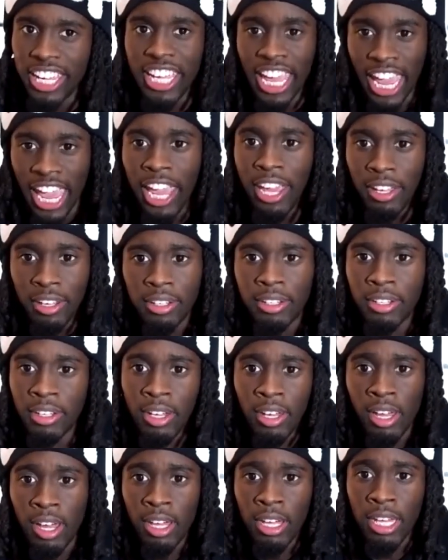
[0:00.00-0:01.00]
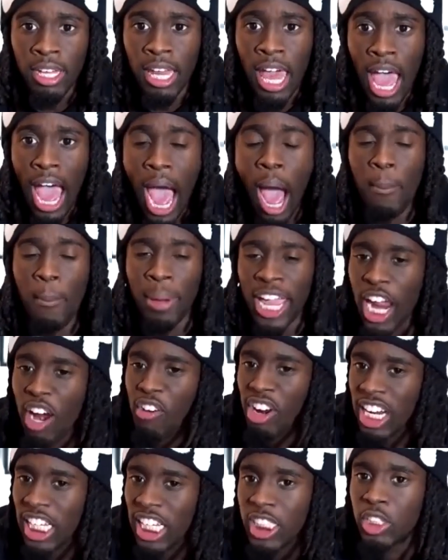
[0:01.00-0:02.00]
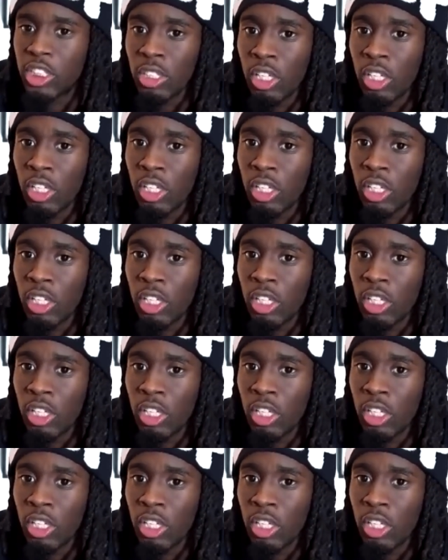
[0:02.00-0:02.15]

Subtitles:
gang. I'm hearing this